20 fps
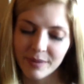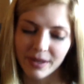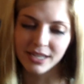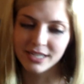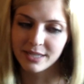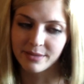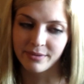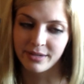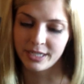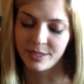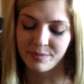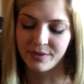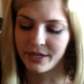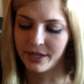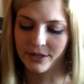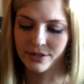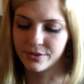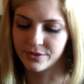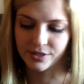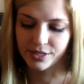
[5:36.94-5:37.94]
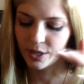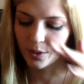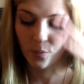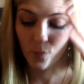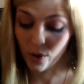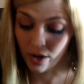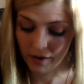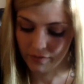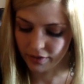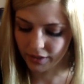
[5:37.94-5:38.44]
just passed the mashed potatoes, like
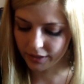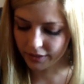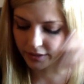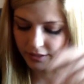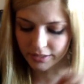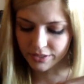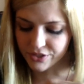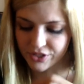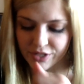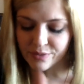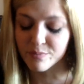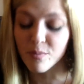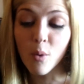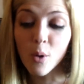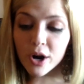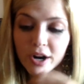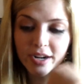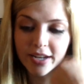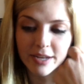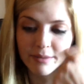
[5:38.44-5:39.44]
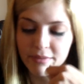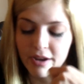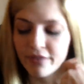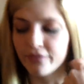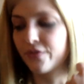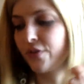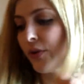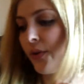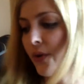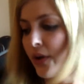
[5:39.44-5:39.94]
whatever. I was mourn in my
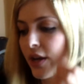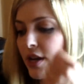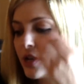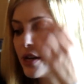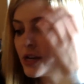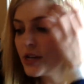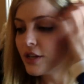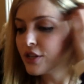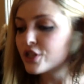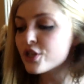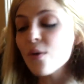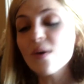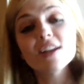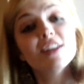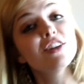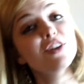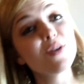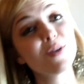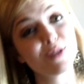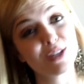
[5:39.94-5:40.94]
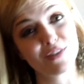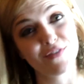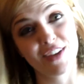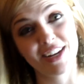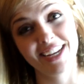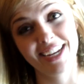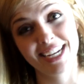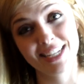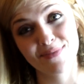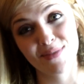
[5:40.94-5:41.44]
food. So I didn't know it was
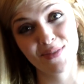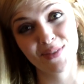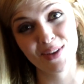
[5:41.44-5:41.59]
funny because